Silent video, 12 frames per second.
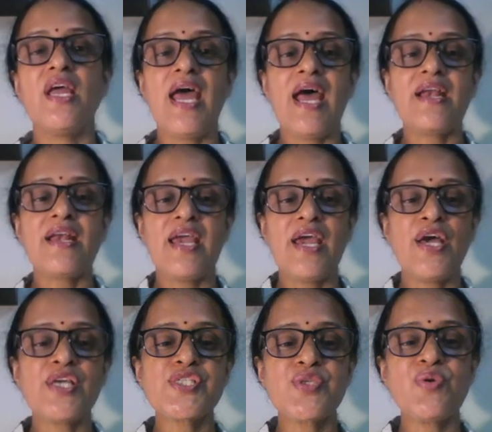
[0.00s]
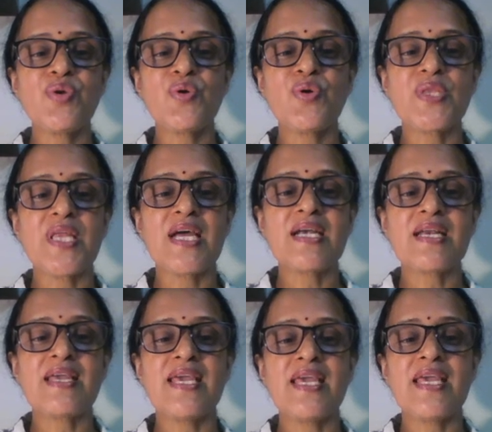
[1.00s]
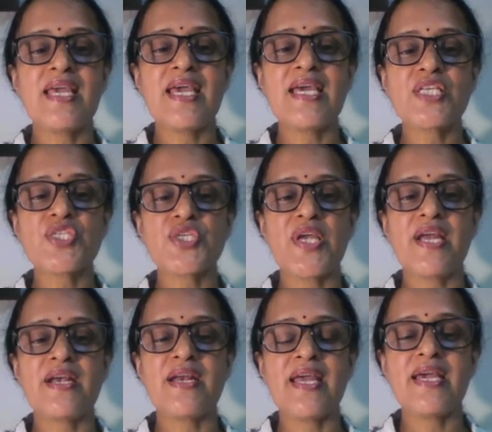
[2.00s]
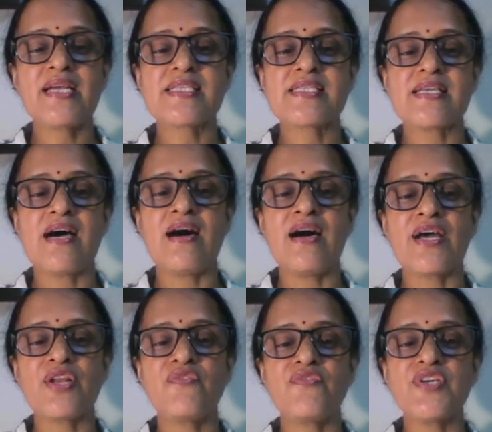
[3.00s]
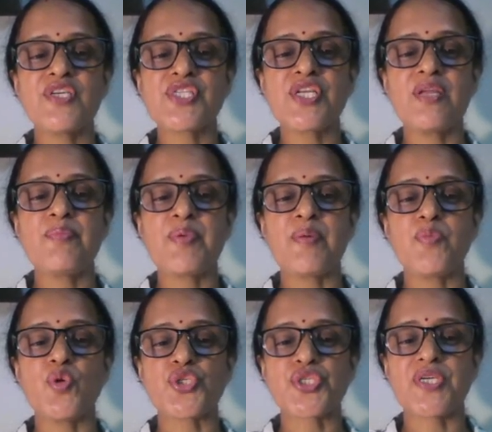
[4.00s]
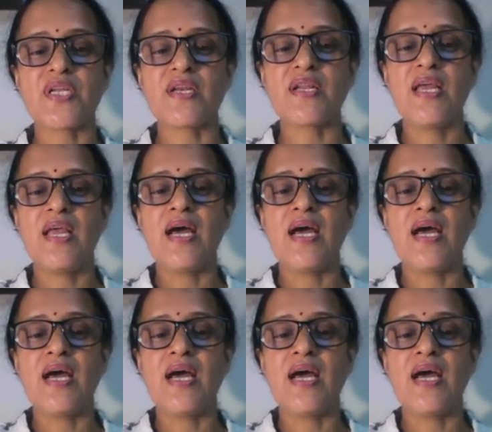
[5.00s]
And as you know that KH and X are inversely proportional.